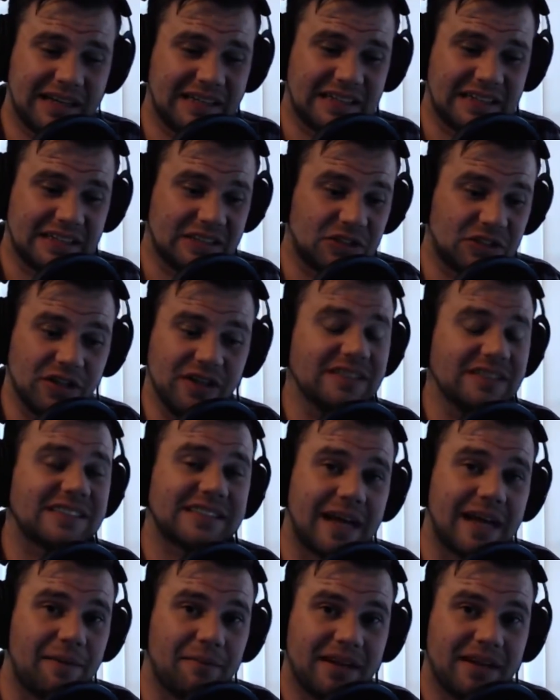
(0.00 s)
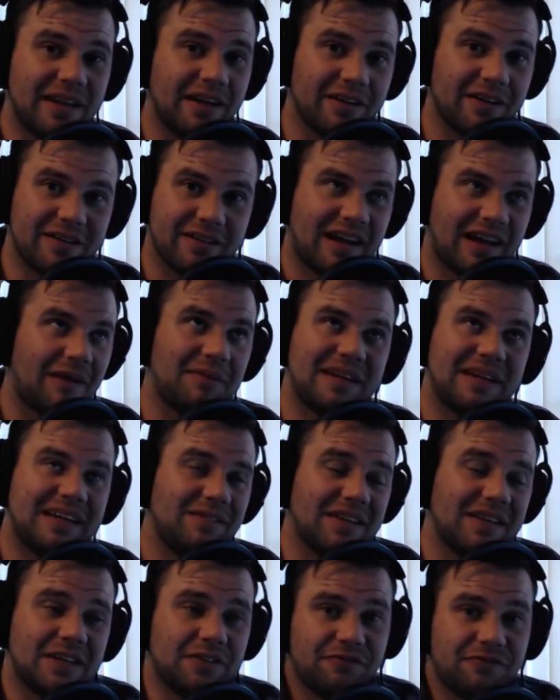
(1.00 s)
as good as them in their, I mean,
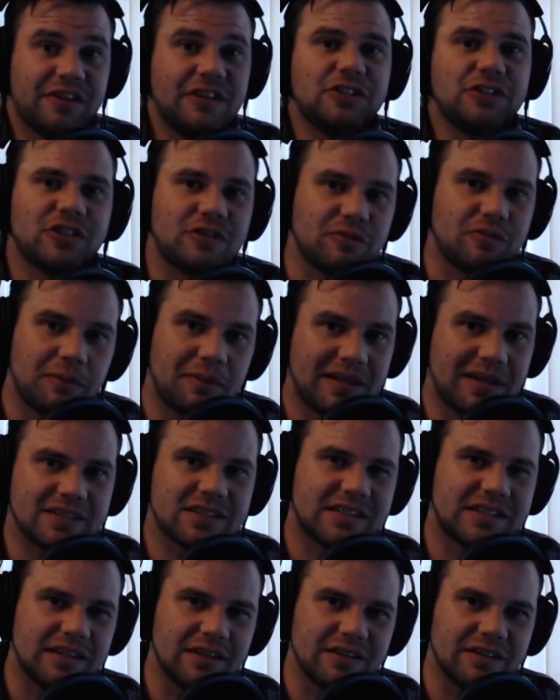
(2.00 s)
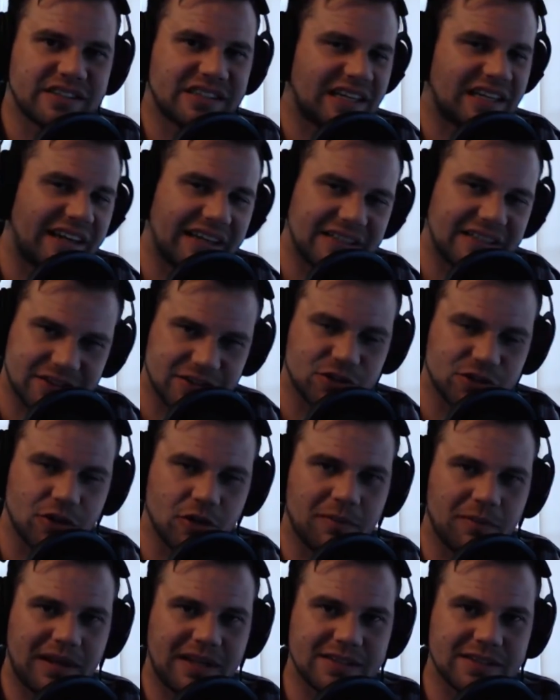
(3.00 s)
even division would be the Steelers, and that's
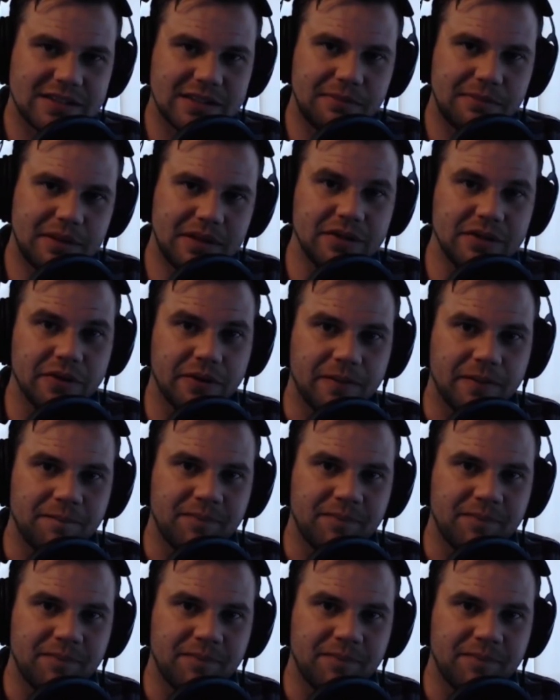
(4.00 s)
controlled by the C P U.